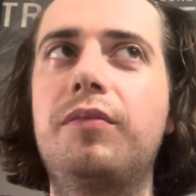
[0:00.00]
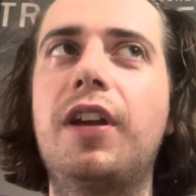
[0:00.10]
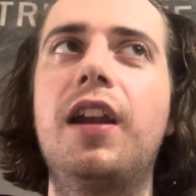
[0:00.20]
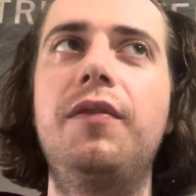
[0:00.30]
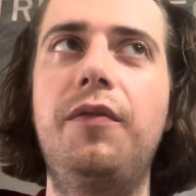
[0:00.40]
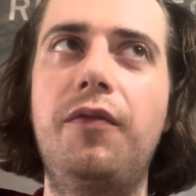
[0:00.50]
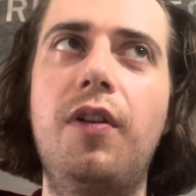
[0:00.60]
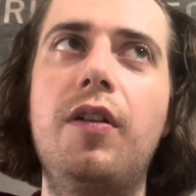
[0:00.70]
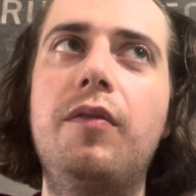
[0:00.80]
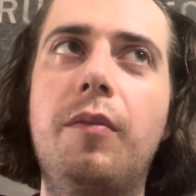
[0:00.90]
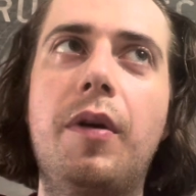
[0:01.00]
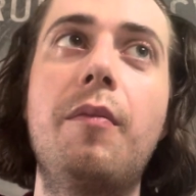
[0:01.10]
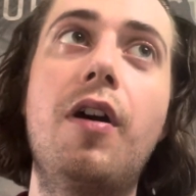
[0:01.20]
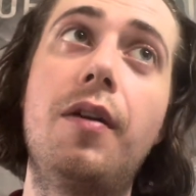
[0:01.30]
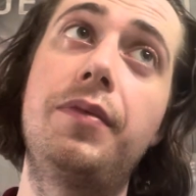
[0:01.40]
kind of involved on my
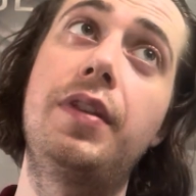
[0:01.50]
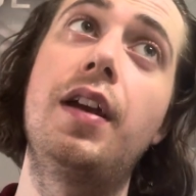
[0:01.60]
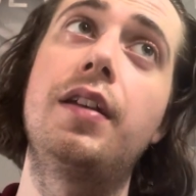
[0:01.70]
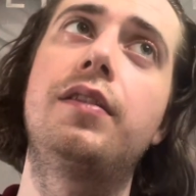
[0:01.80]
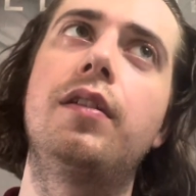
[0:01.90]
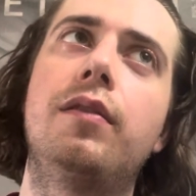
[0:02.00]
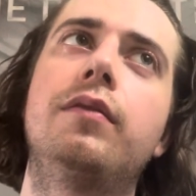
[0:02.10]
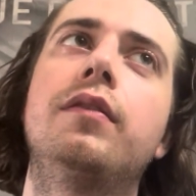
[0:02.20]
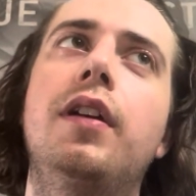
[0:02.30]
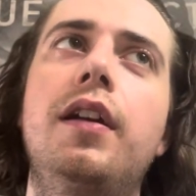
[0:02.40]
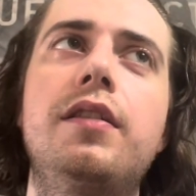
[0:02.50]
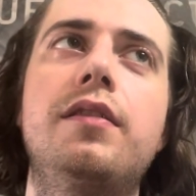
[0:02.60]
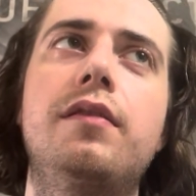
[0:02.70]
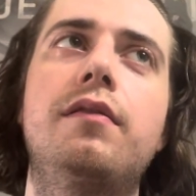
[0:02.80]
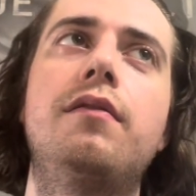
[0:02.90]
mom's side, so I
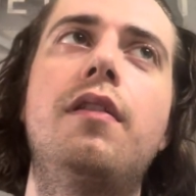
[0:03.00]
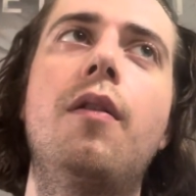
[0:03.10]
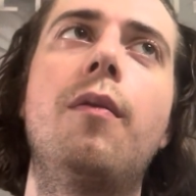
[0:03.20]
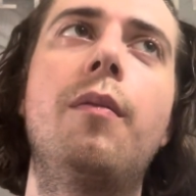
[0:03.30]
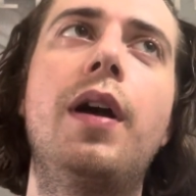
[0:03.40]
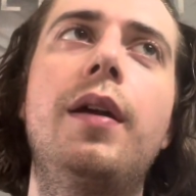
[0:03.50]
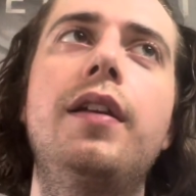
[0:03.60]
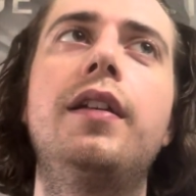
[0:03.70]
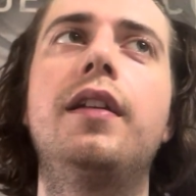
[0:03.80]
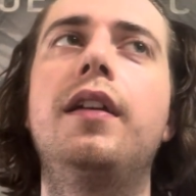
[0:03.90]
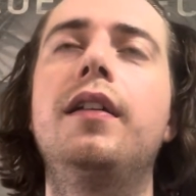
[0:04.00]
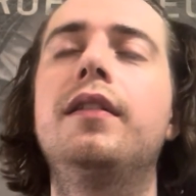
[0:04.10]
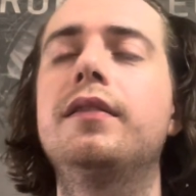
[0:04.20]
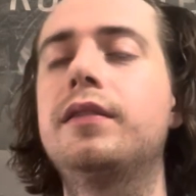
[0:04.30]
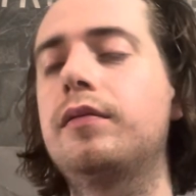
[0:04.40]
just know about it,
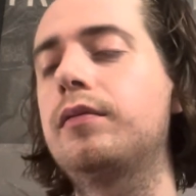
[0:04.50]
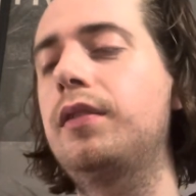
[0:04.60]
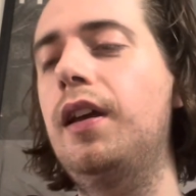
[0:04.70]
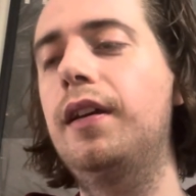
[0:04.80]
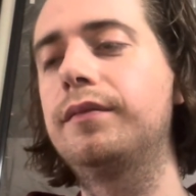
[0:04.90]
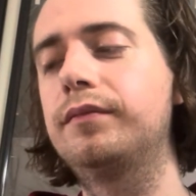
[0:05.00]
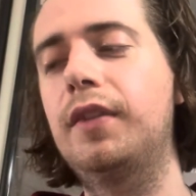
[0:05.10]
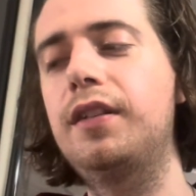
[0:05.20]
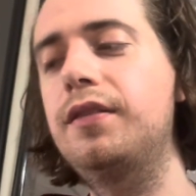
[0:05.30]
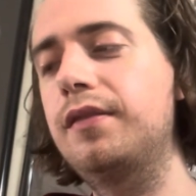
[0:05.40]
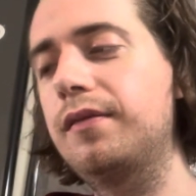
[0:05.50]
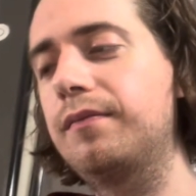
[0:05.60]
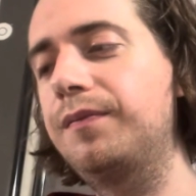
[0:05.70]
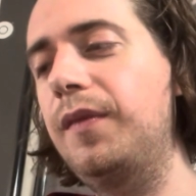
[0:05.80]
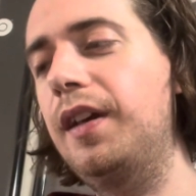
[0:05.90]
and yeah, like
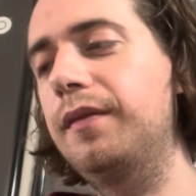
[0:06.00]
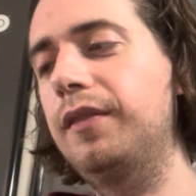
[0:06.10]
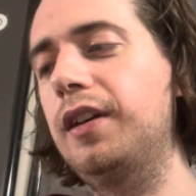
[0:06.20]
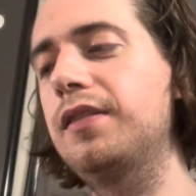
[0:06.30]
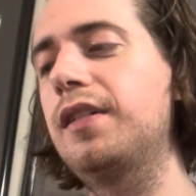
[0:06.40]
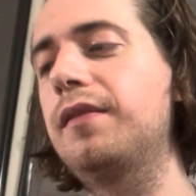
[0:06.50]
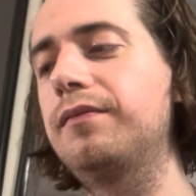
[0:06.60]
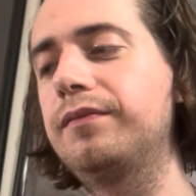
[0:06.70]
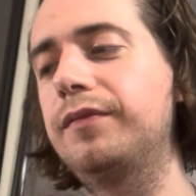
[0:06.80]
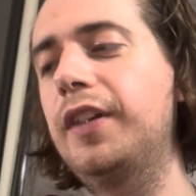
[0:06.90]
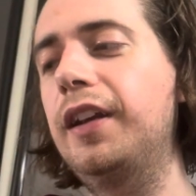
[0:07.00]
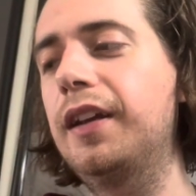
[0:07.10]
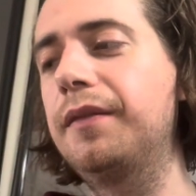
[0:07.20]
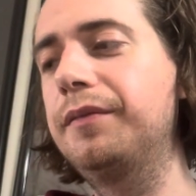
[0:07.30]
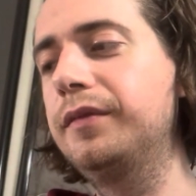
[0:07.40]
I said,
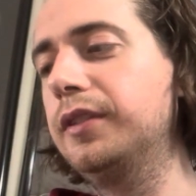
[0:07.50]
again,